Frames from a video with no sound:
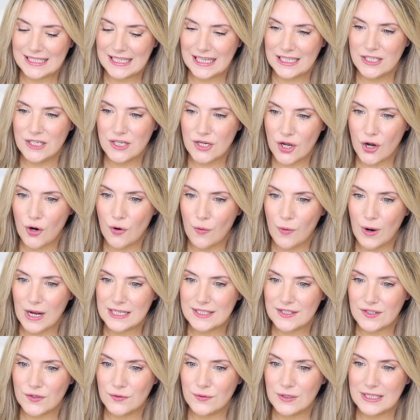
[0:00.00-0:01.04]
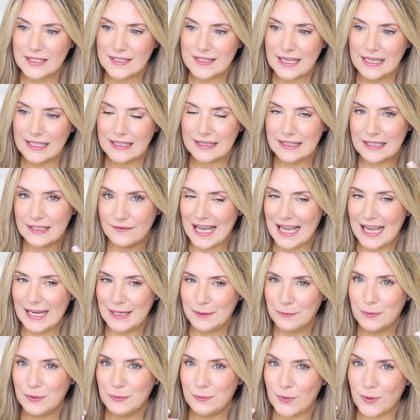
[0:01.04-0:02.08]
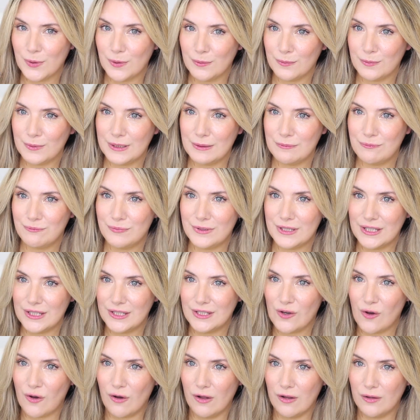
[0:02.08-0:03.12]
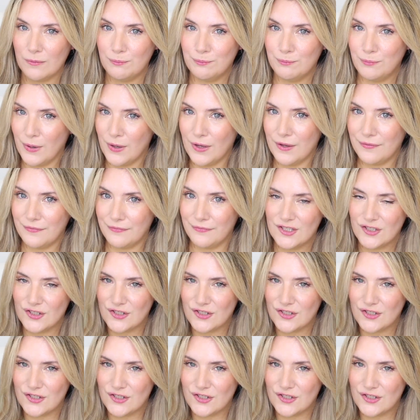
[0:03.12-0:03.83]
And I know as soon as I leave, I would probably be all puffed,